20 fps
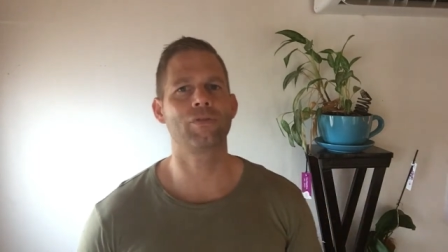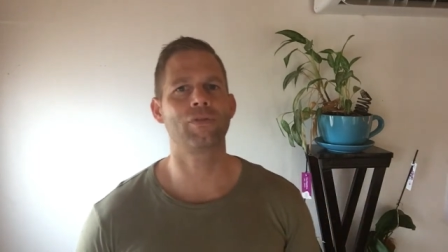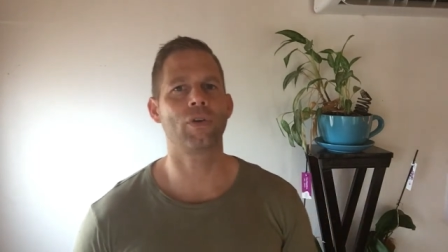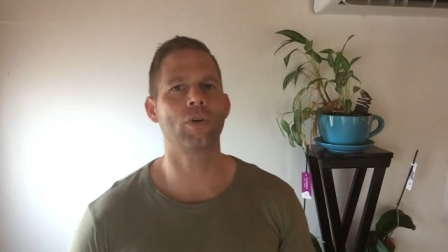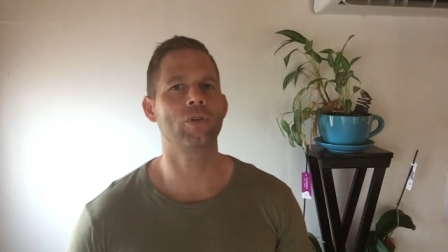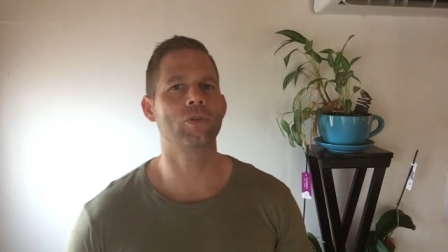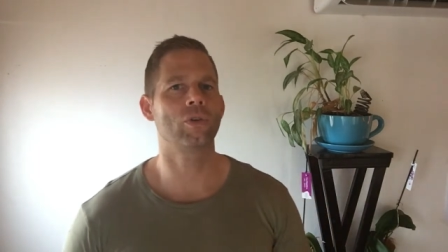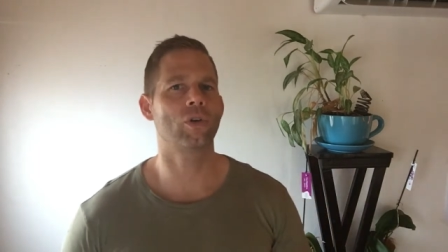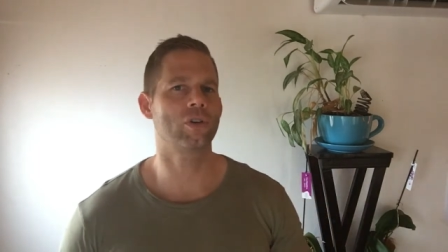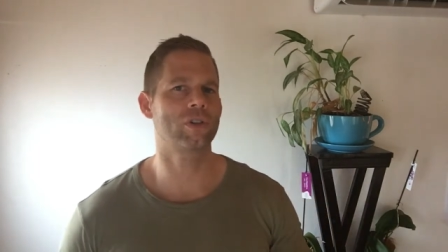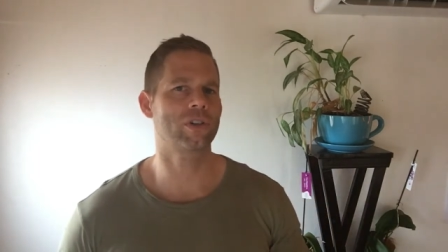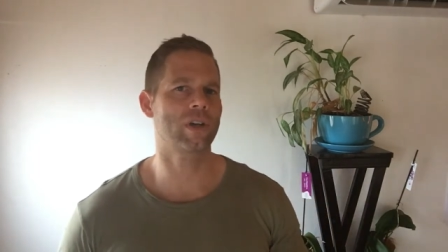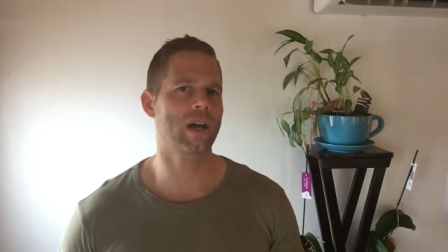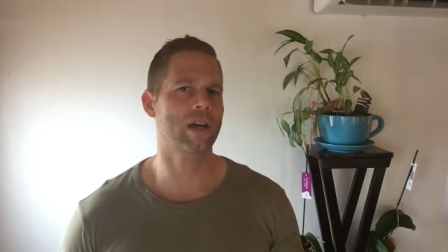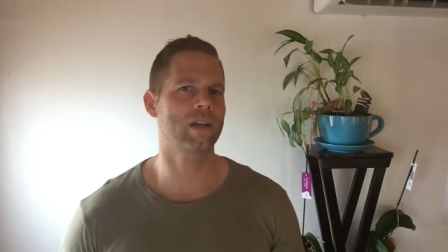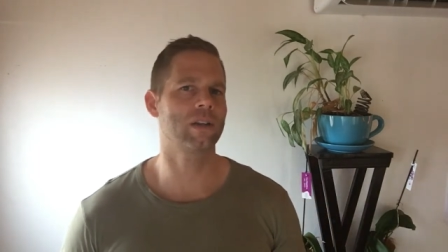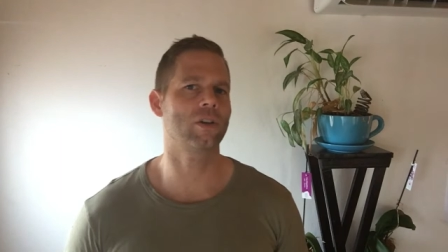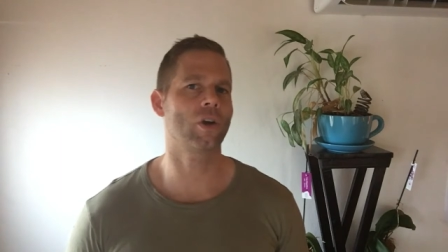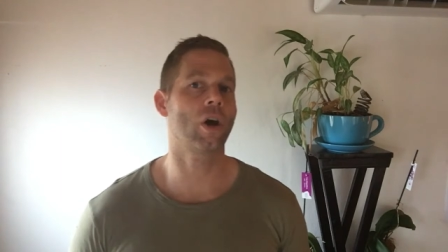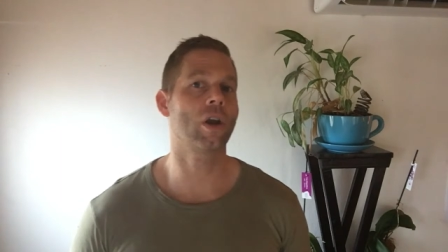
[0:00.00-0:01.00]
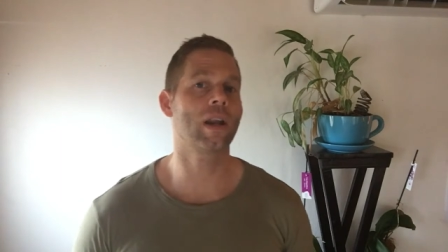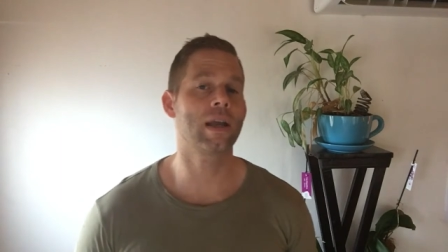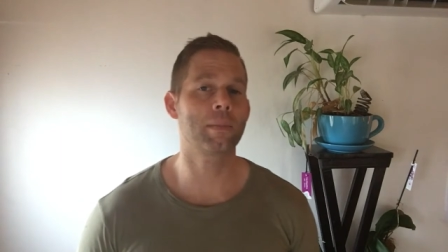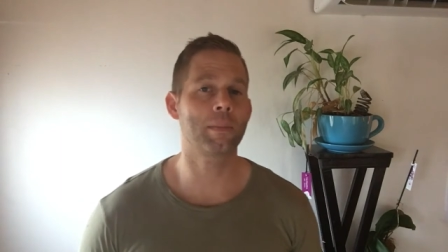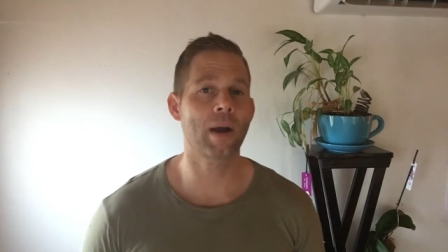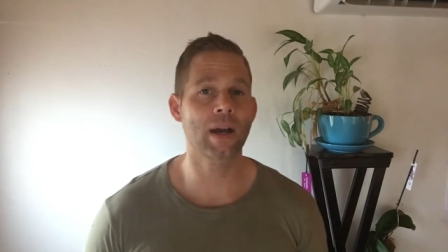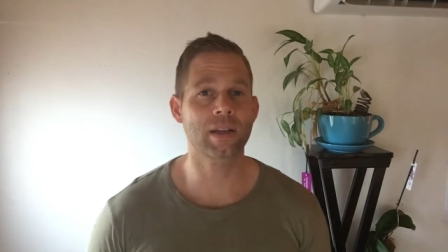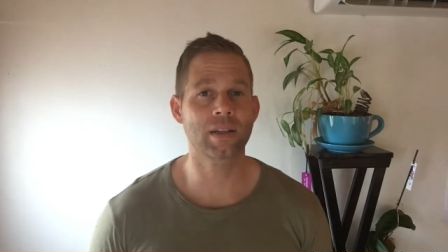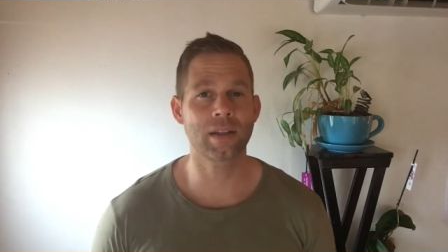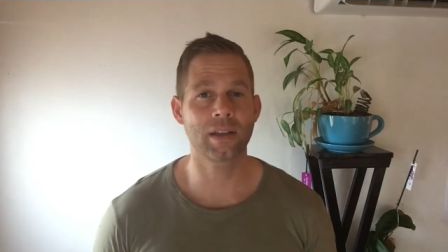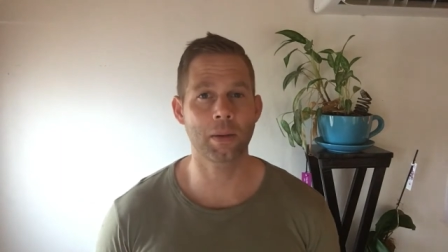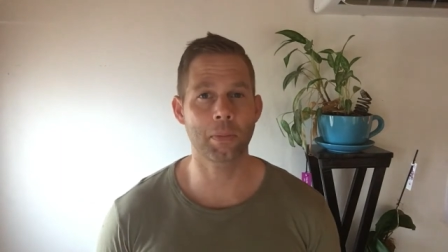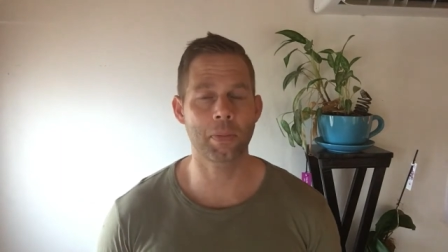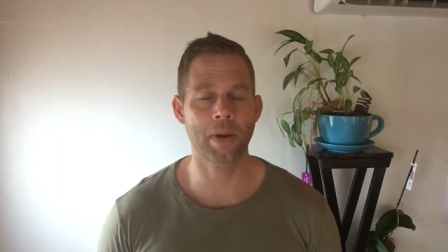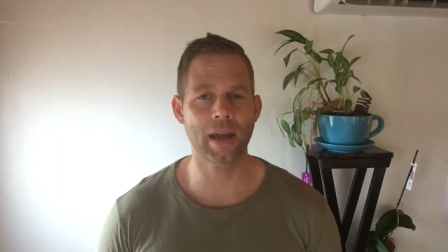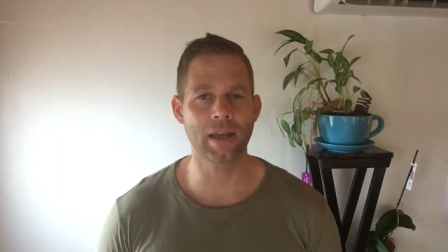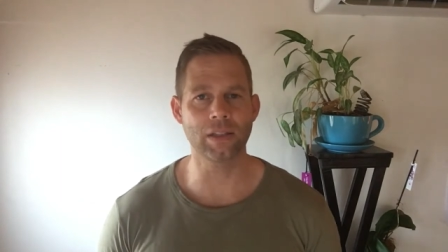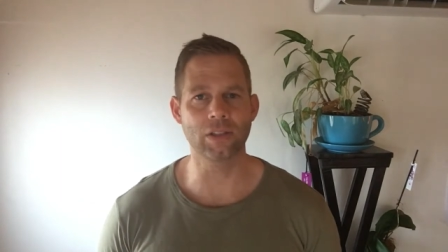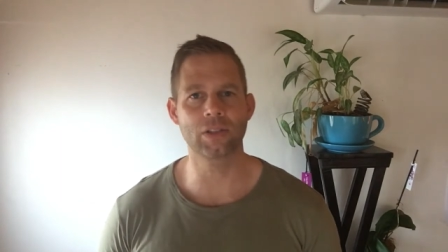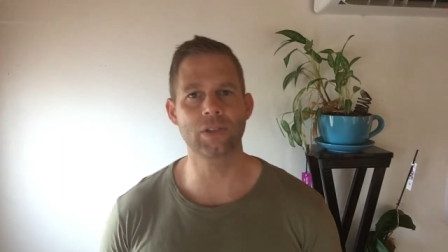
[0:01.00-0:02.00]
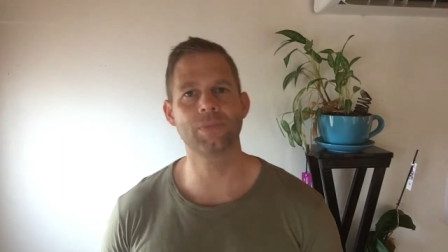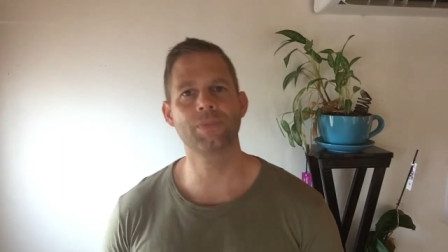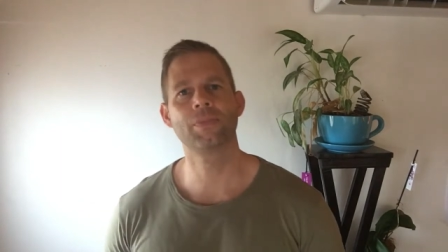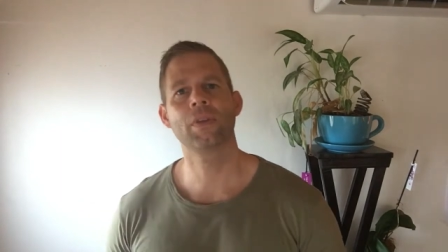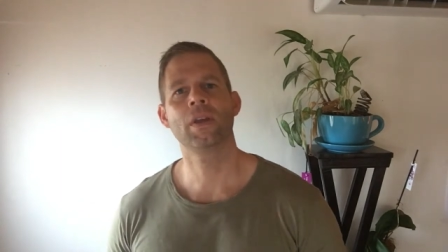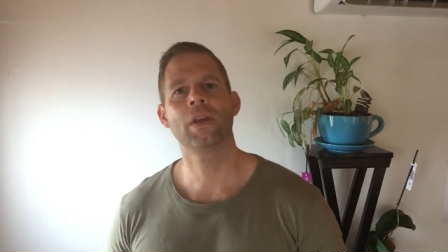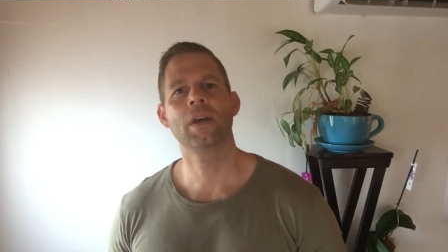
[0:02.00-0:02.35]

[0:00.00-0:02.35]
phone, or targeted online marketing campaigns.